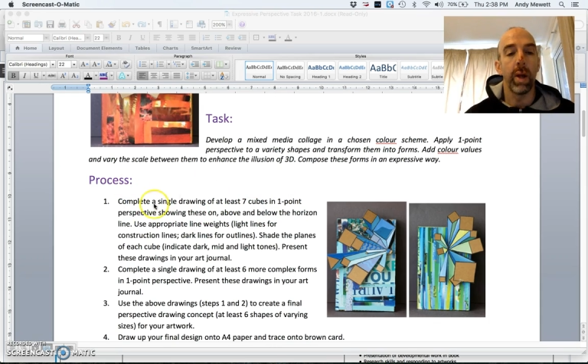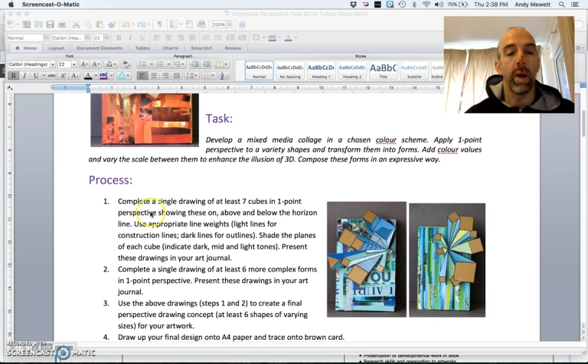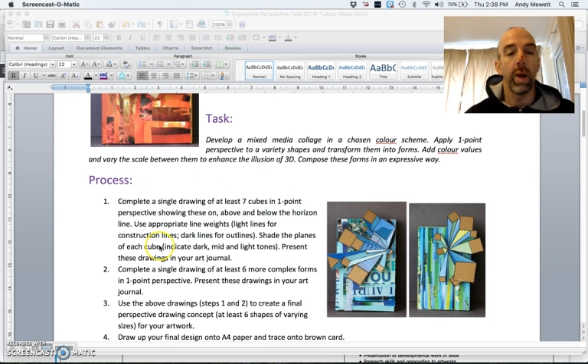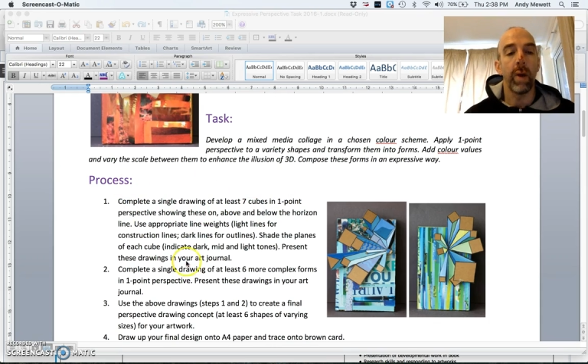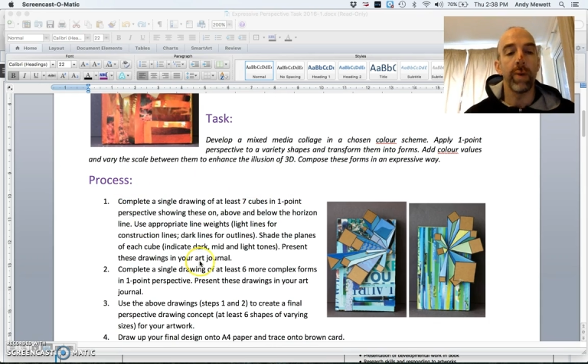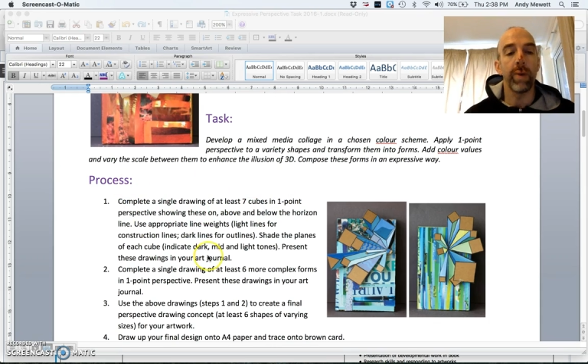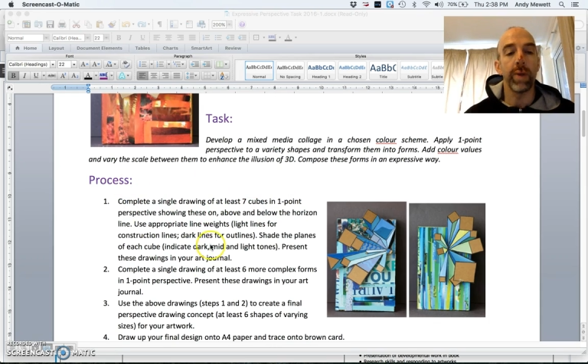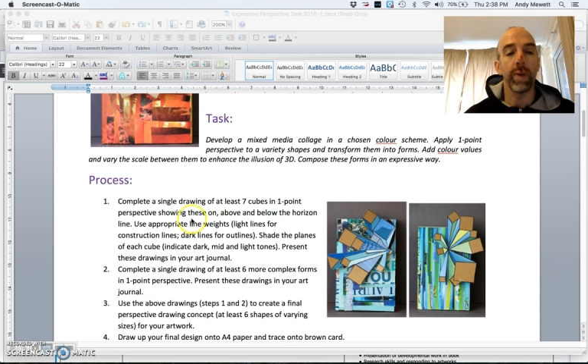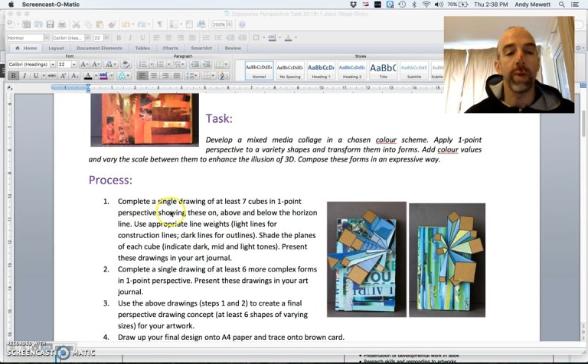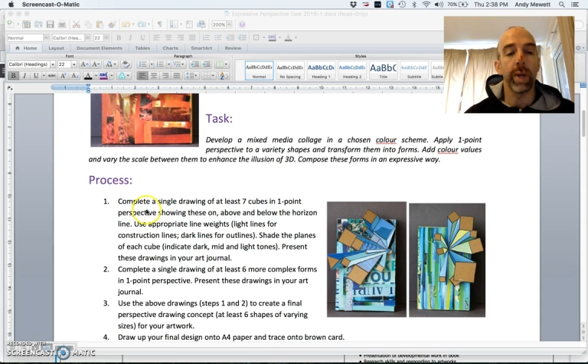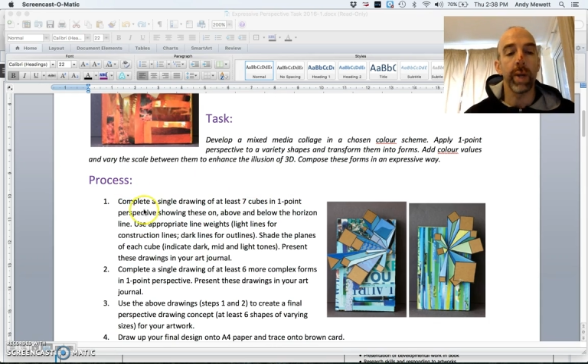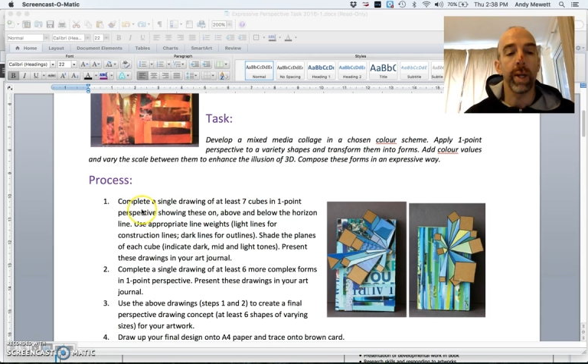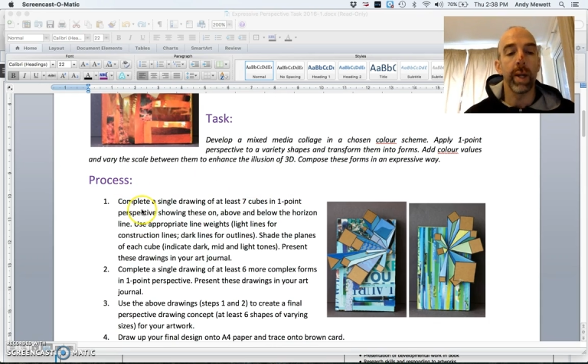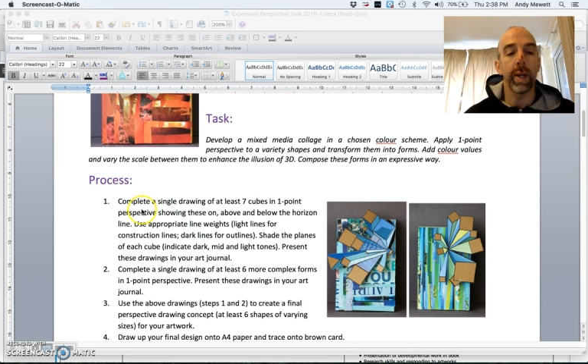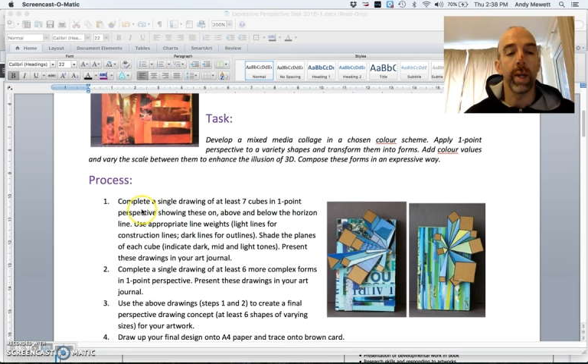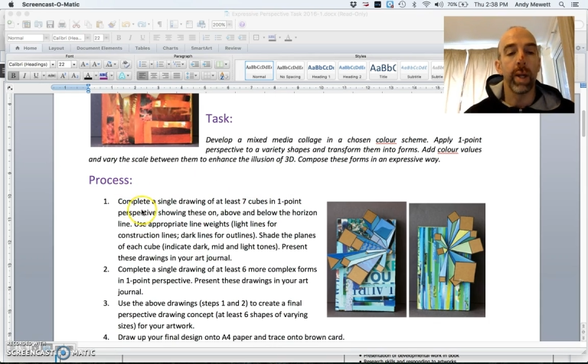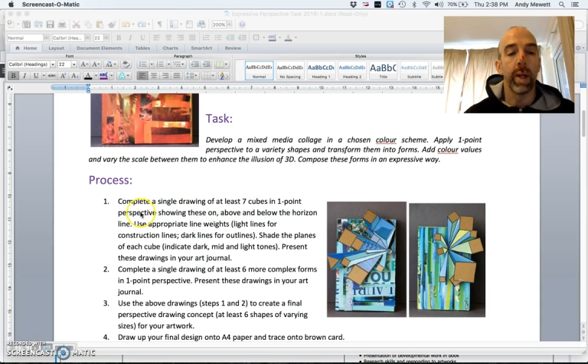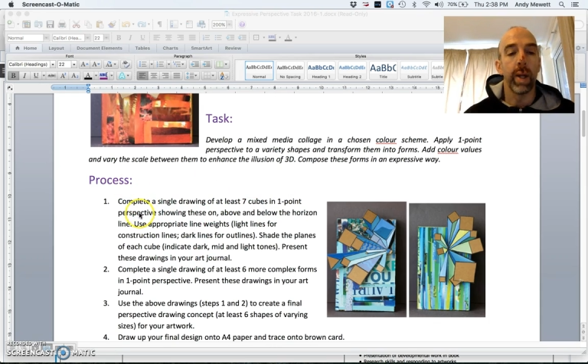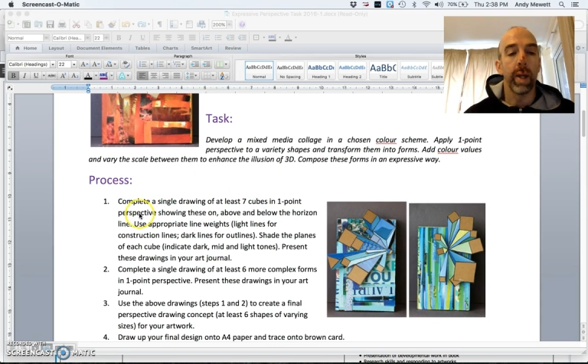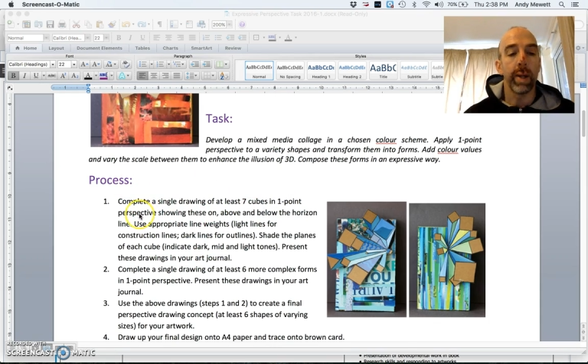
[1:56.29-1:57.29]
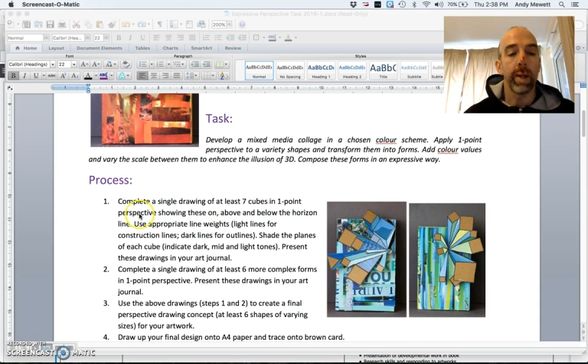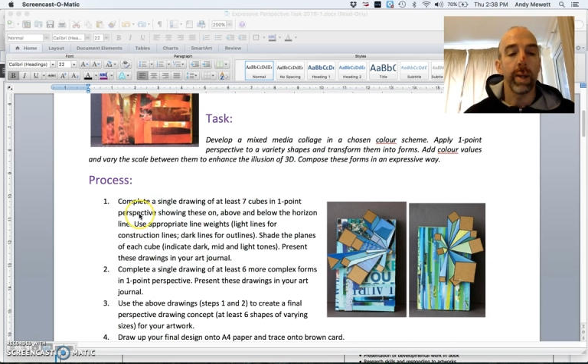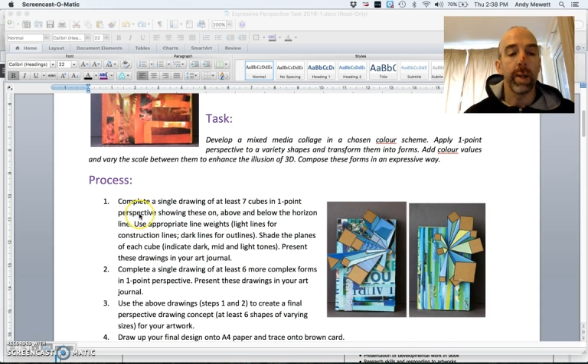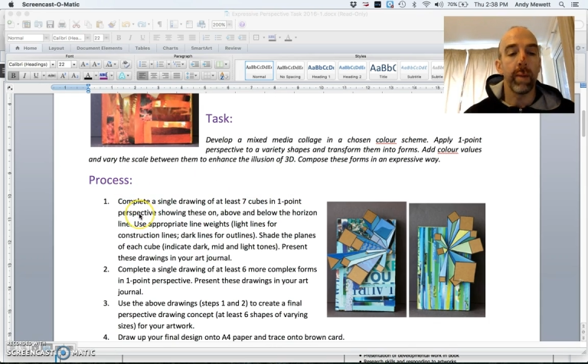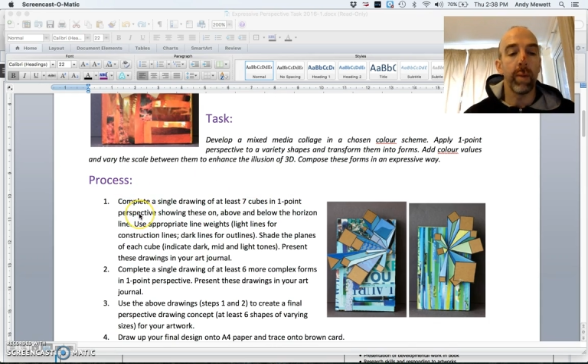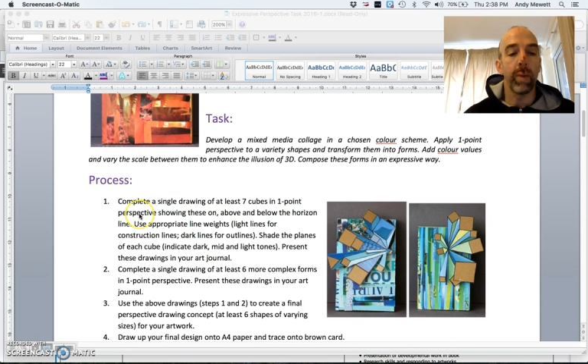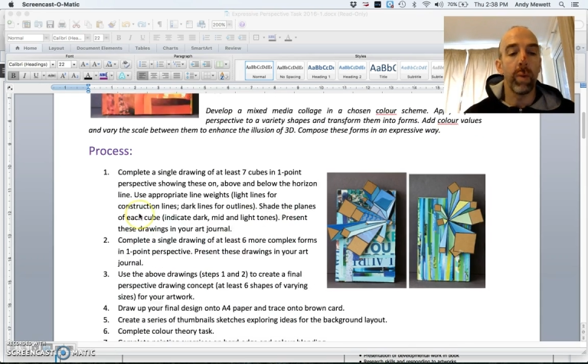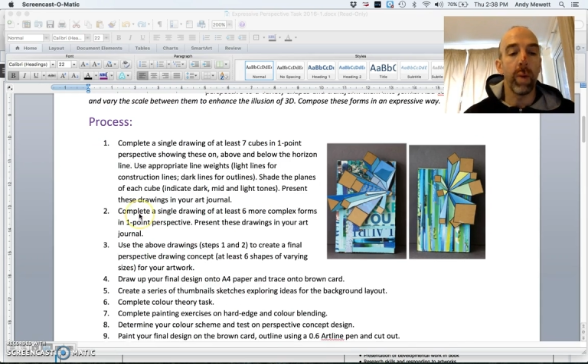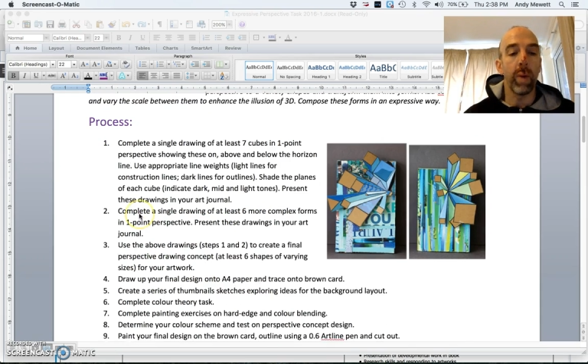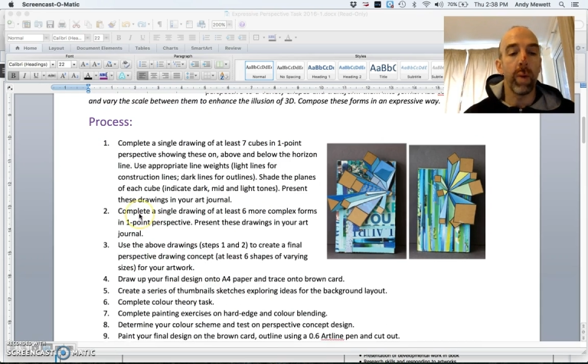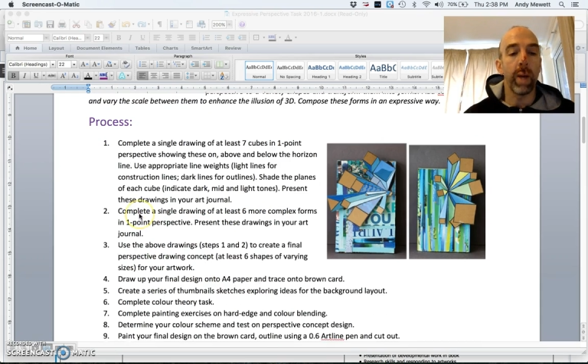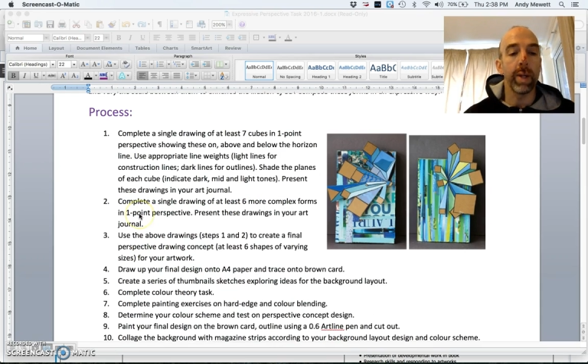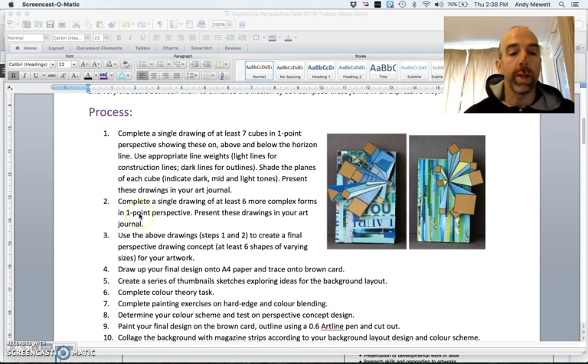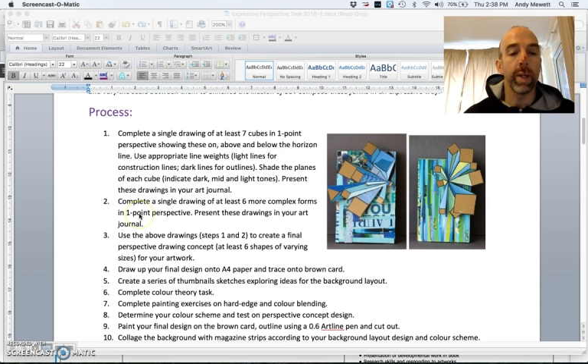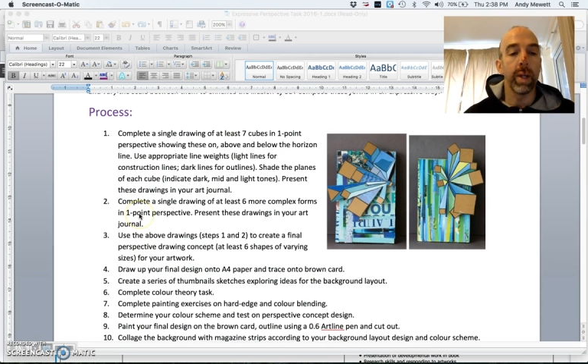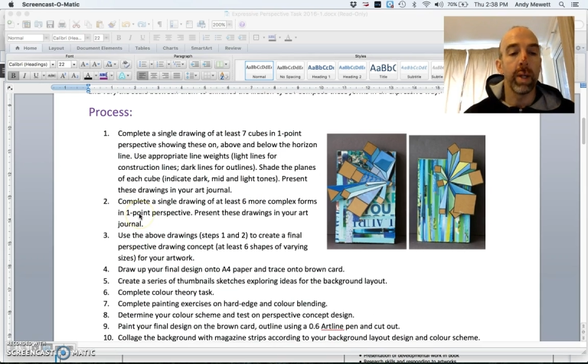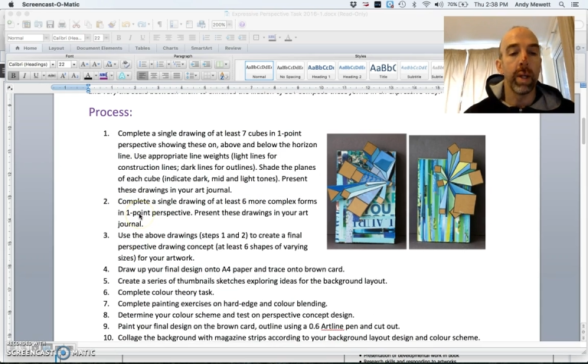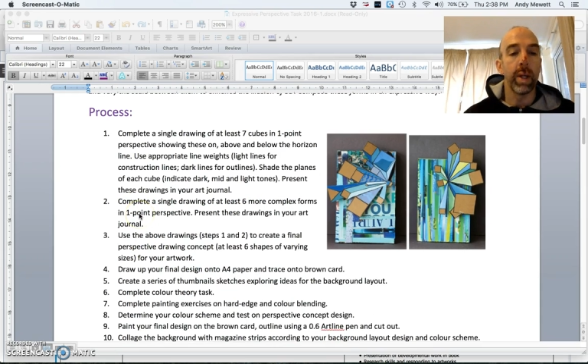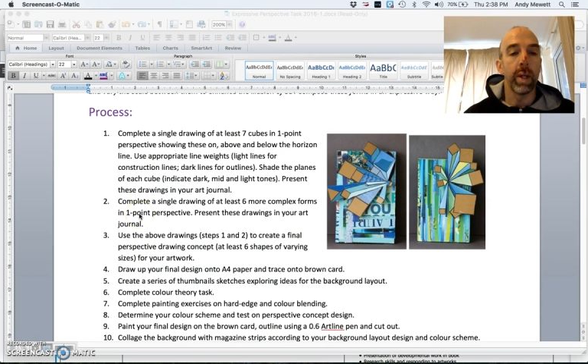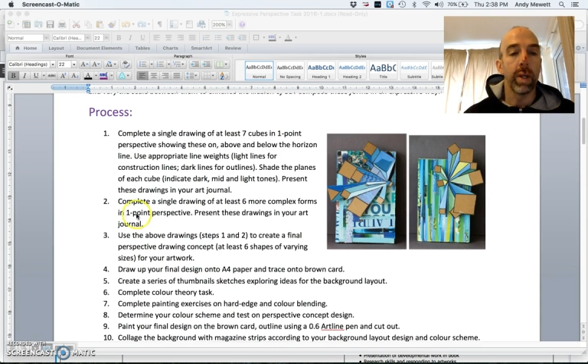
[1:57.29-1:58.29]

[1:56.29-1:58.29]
of doing number 1,